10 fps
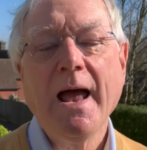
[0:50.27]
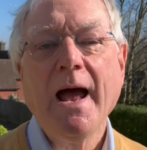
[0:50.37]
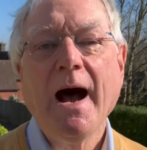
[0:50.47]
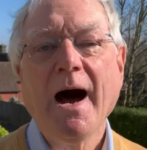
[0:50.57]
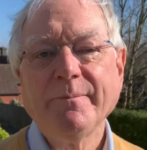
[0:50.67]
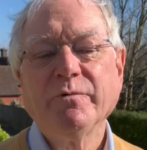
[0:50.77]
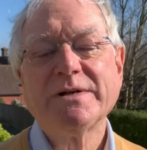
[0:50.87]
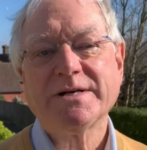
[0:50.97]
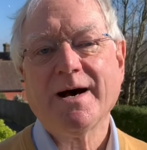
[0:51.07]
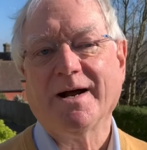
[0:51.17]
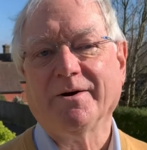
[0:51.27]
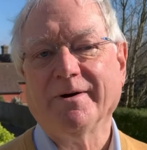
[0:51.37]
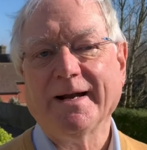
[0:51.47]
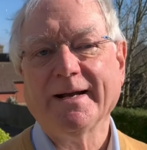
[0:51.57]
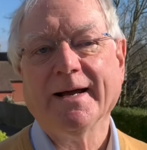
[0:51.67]
I'm
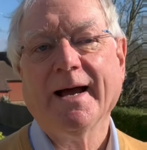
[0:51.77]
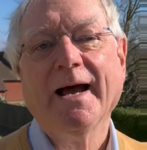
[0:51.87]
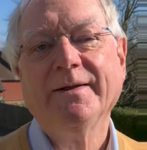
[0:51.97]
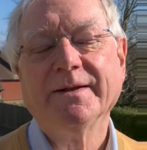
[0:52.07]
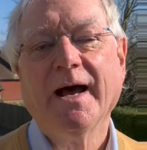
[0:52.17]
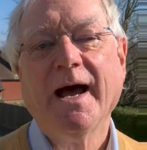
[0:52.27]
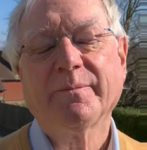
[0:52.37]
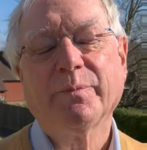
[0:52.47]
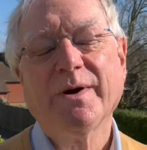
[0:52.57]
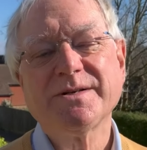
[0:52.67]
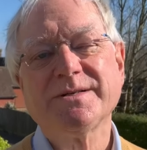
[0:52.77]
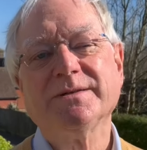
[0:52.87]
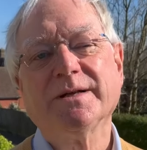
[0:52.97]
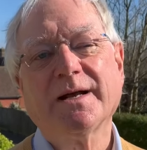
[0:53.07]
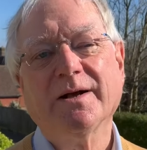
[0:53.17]
retiring. At
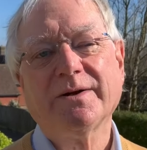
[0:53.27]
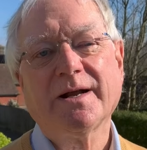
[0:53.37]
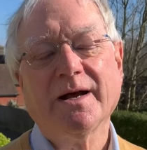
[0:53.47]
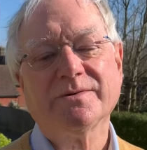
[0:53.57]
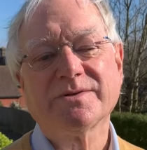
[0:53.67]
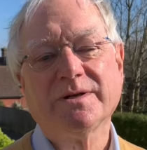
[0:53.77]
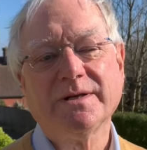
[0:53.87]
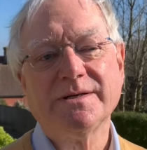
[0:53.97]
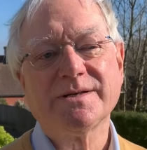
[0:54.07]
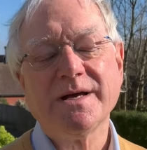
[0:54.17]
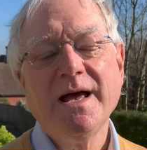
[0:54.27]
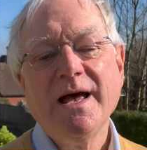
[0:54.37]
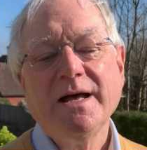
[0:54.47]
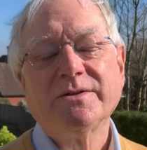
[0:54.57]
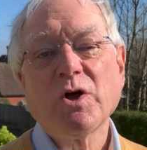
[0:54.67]
present, the county council is
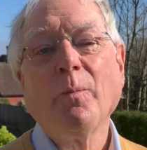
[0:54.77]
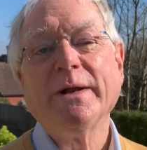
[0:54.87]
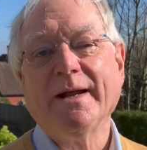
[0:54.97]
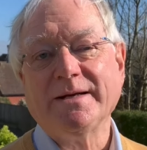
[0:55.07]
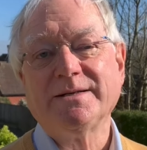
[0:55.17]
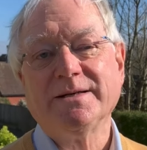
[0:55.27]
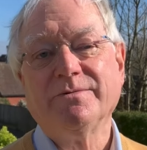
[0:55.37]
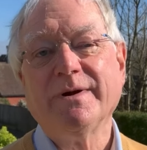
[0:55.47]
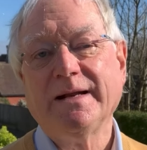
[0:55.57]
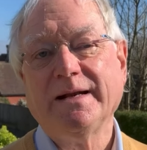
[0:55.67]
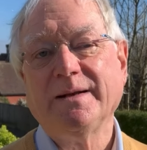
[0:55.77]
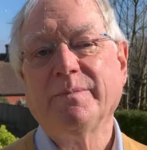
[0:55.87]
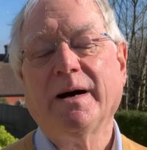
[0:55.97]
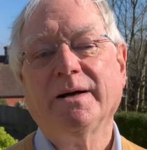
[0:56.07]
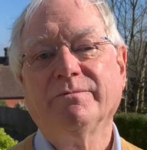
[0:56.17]
dominated really
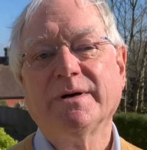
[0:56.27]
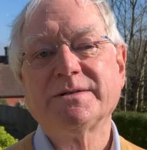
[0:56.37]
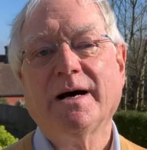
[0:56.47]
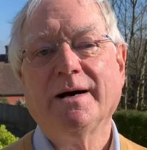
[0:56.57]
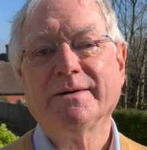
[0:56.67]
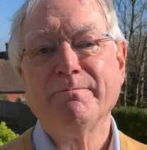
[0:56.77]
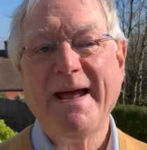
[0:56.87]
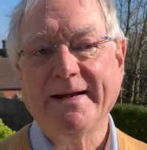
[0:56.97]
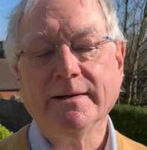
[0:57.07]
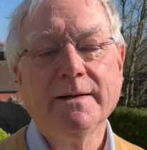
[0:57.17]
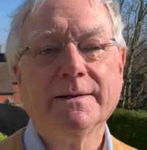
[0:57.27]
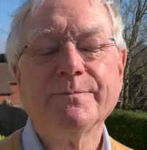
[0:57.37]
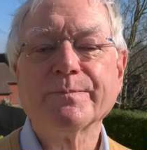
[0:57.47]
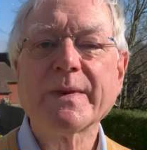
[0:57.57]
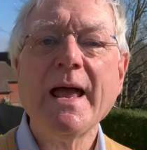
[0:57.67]
by retired men,
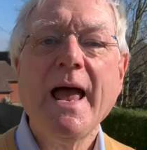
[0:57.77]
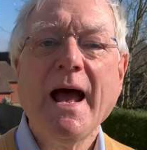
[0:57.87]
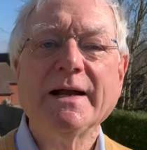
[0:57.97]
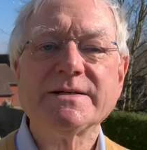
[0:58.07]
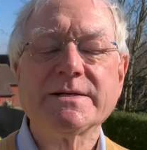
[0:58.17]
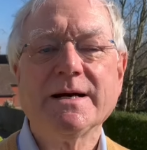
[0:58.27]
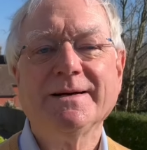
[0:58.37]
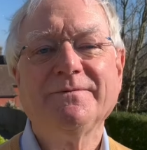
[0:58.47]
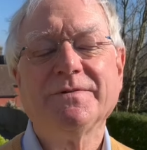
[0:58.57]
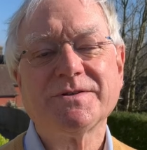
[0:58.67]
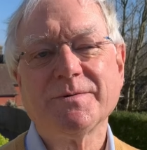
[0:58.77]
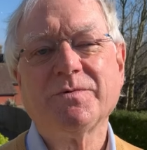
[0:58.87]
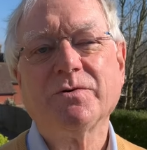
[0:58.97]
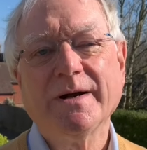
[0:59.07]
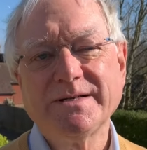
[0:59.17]
and it's time for some
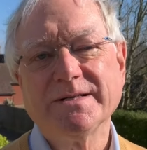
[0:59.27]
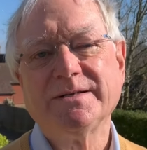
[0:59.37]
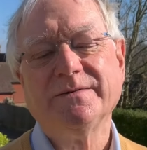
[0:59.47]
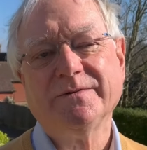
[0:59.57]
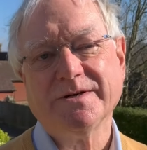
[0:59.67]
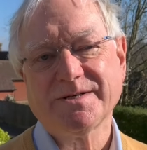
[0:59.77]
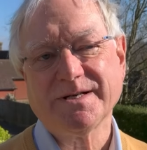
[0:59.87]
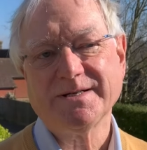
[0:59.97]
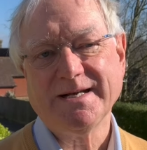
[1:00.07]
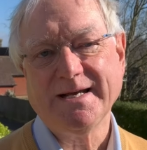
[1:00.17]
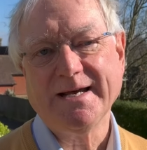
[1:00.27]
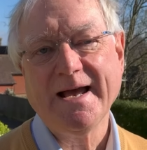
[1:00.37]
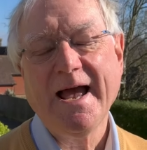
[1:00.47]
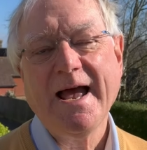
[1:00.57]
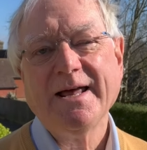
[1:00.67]
greater diversity.
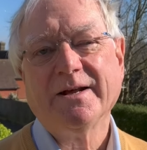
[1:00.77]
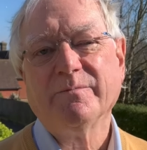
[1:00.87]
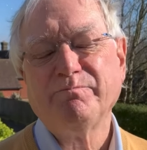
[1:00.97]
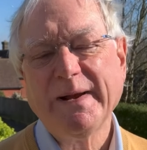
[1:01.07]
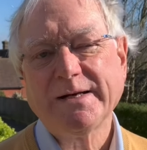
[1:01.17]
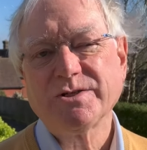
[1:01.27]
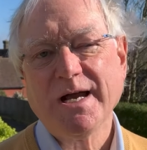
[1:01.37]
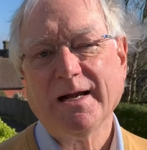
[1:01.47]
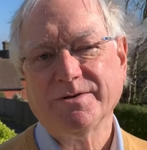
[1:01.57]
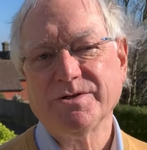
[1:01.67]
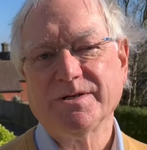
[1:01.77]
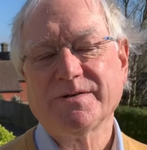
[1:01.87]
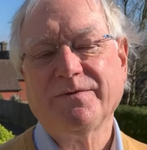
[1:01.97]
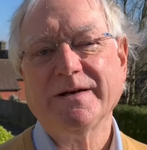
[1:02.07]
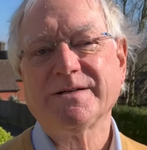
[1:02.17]
There are big challenges
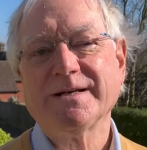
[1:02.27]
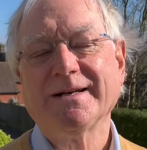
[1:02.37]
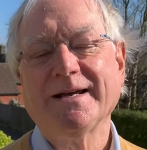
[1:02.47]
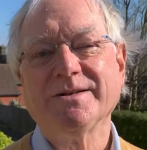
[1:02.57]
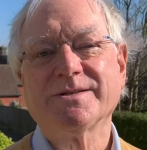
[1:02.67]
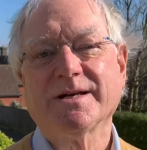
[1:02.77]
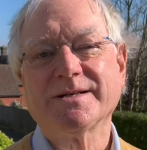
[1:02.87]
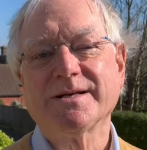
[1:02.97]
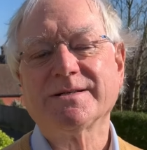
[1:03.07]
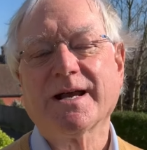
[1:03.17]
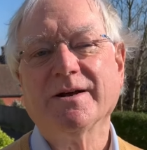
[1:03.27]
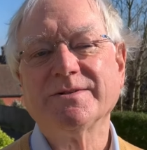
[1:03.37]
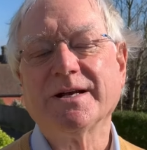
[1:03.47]
facing East Sussex County